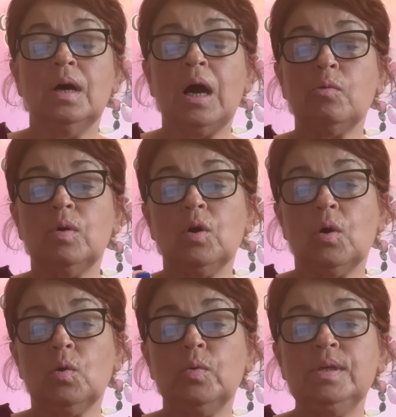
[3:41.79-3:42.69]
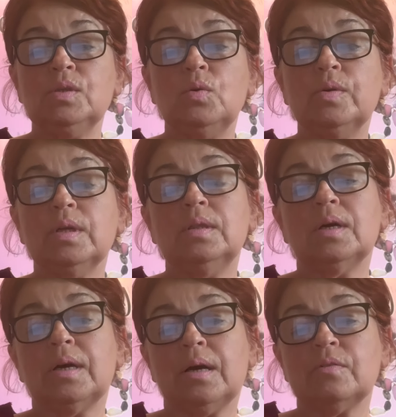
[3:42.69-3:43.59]
I will always look at the
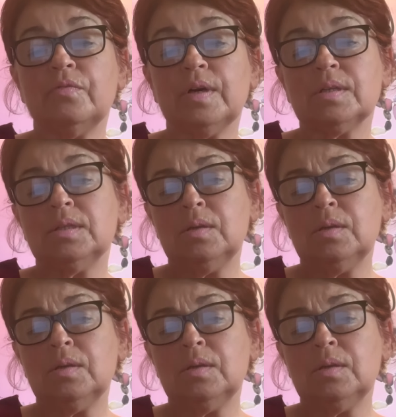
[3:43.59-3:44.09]
Carfax.